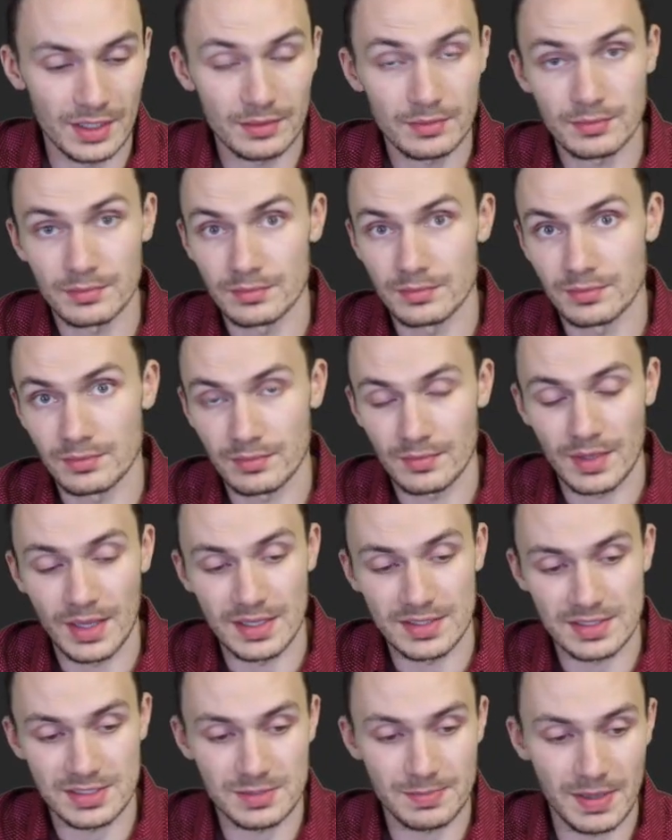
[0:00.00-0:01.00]
And
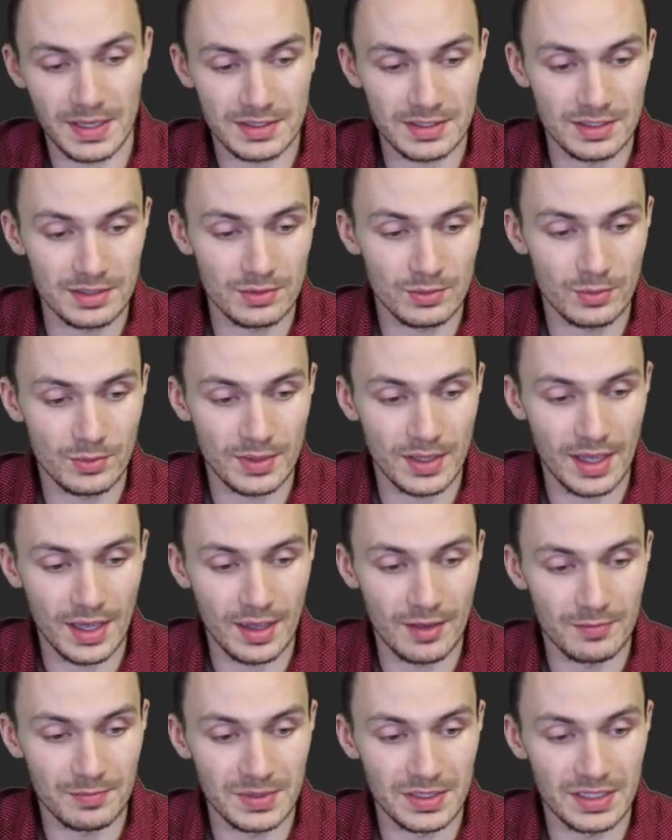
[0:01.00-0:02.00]
as expected, we
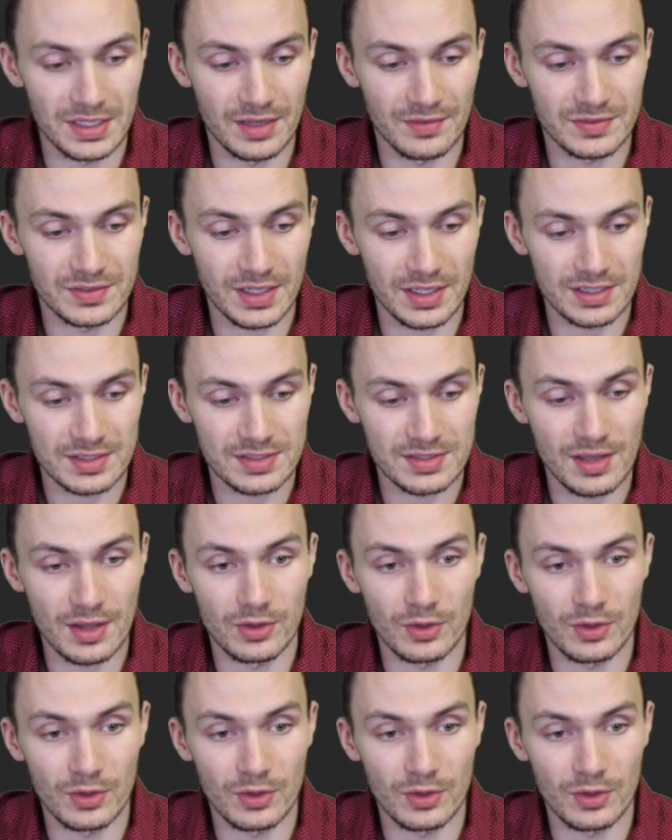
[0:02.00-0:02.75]
have PDF text,